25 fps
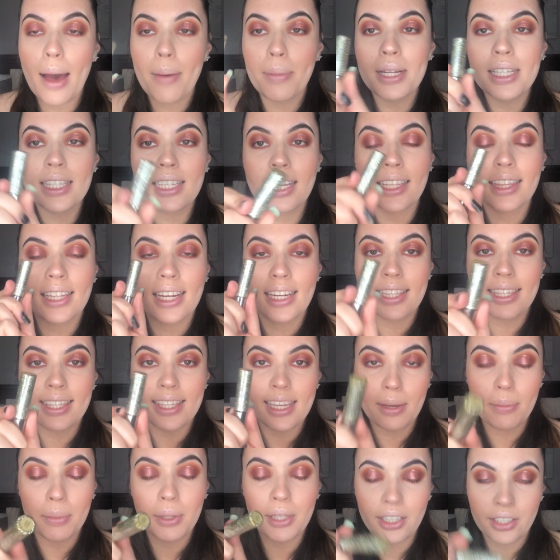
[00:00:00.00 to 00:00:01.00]
gonna take that
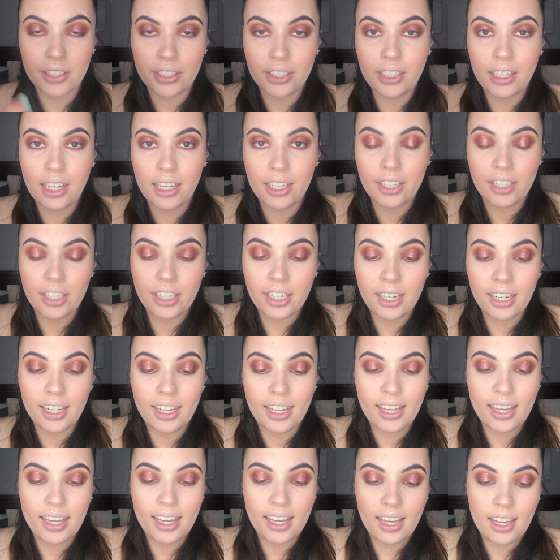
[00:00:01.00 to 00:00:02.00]
same glitter liner
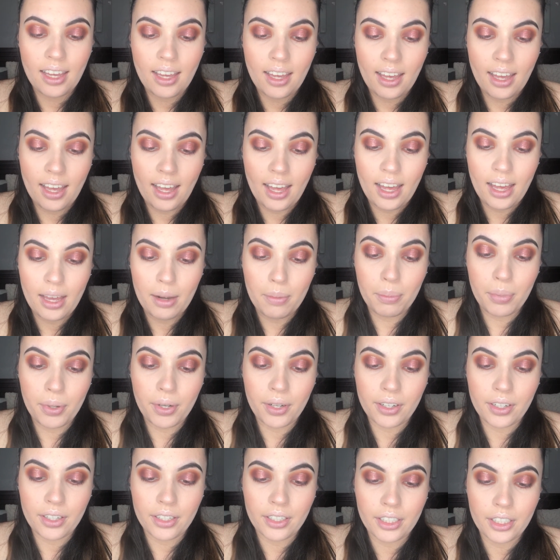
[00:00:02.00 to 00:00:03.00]
and
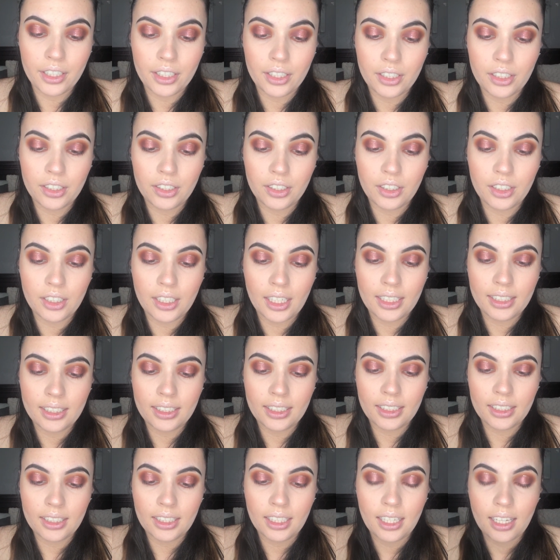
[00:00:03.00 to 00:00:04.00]
put her
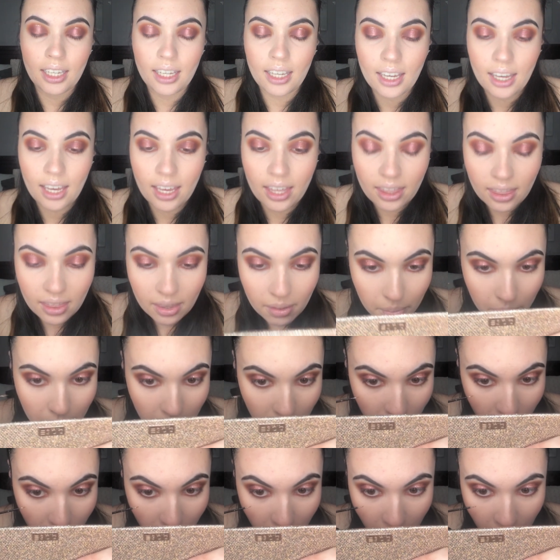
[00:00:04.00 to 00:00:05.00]
just in the
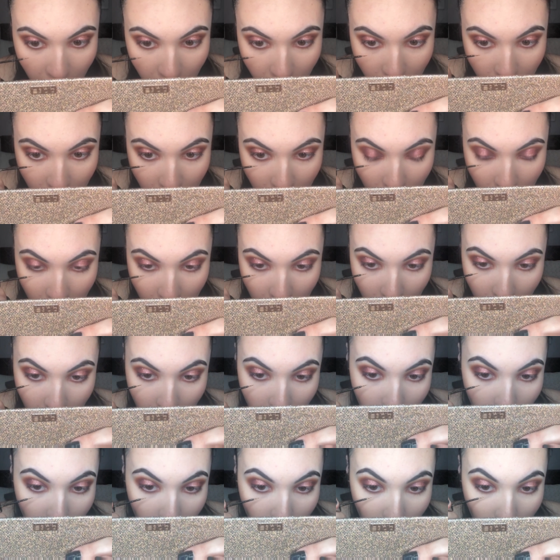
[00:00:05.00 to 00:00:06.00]
middle
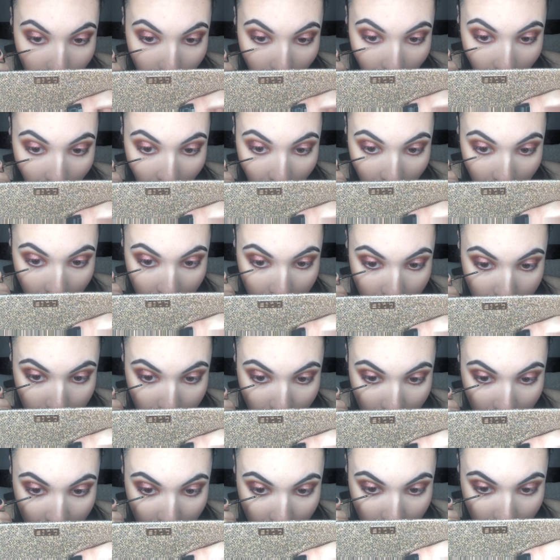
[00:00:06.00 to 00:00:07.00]
part of my
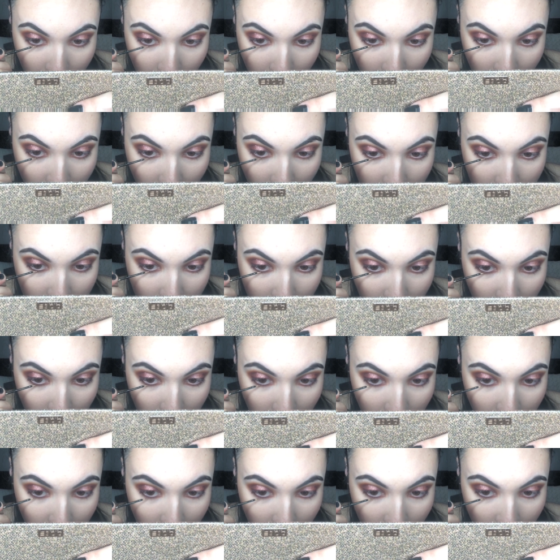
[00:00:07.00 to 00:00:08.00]
lower lash
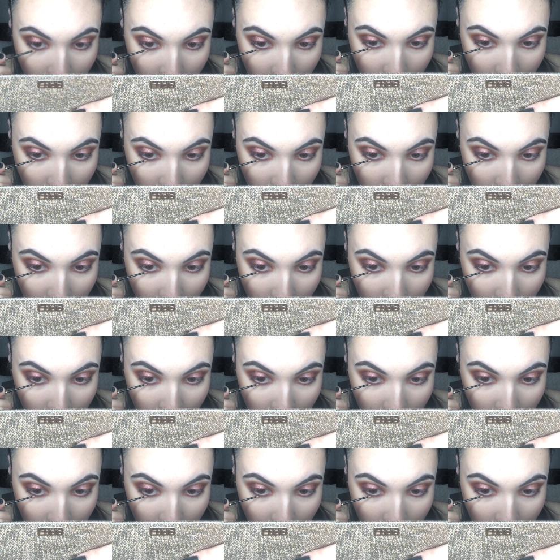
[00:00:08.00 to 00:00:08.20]
line.